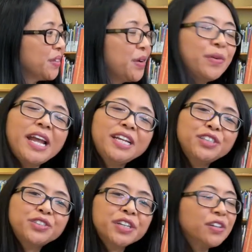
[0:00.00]
Rain
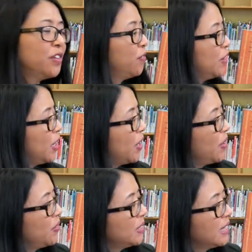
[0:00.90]
trickle
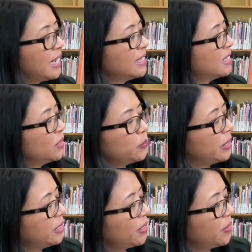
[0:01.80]
flows against the
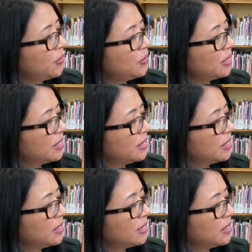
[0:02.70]
windows,